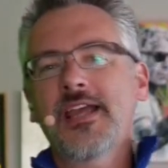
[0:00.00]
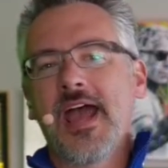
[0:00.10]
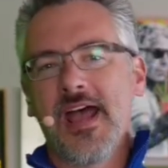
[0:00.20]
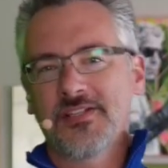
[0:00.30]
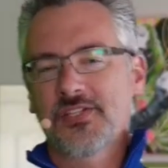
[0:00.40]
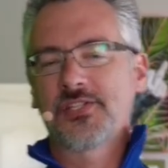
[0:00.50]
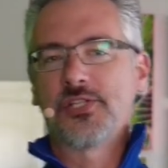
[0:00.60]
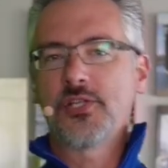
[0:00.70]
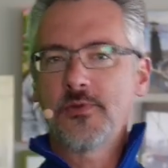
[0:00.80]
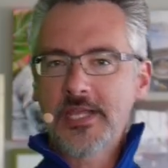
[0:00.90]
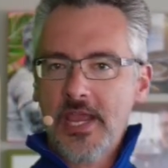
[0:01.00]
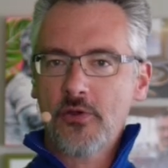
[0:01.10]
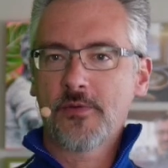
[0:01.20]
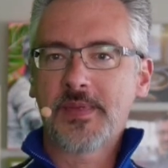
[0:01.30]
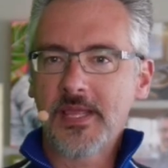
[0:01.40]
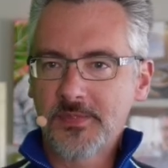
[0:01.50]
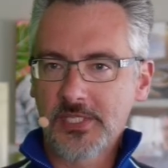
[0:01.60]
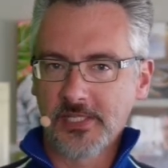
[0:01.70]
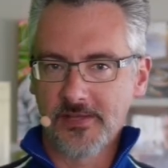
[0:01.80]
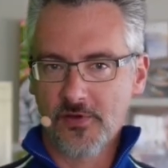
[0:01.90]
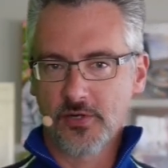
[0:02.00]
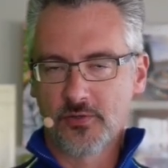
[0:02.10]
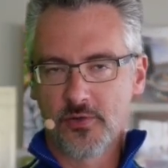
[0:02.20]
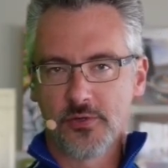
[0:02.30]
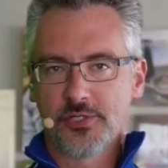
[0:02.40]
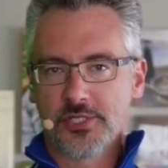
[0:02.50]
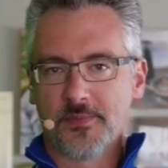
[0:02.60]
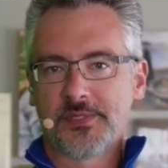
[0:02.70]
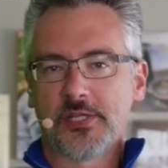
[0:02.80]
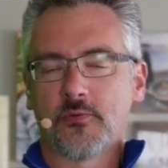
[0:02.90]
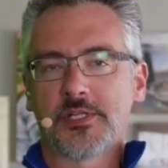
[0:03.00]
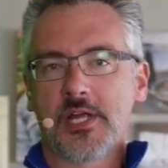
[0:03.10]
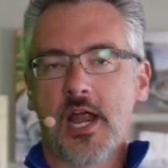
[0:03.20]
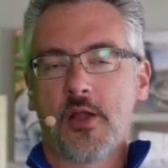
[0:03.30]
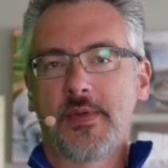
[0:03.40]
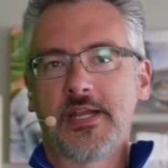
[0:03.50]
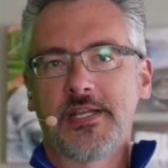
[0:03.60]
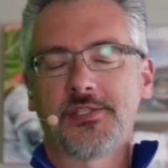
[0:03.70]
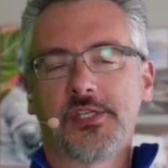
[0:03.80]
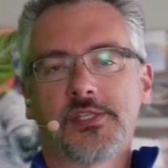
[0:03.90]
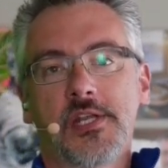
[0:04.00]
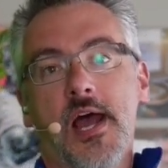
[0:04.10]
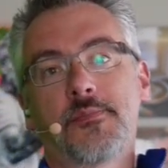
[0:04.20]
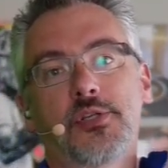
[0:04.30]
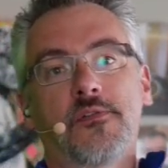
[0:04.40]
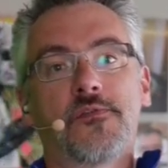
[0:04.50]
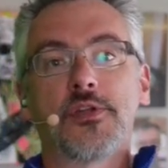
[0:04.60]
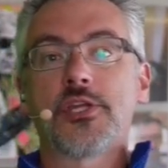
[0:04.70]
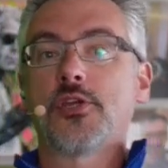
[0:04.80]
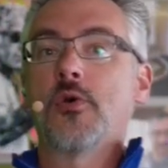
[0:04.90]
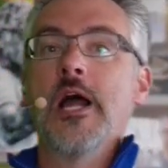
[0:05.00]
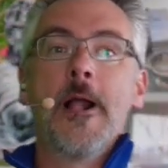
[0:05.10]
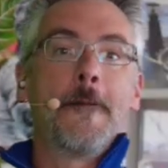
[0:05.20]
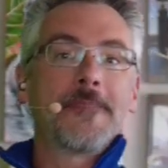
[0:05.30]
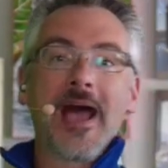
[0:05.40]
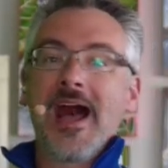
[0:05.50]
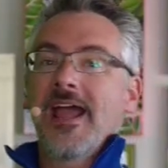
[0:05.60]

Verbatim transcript: asks, do you encounter peeps that live on cruise ships in retirement, and is this an option for you? I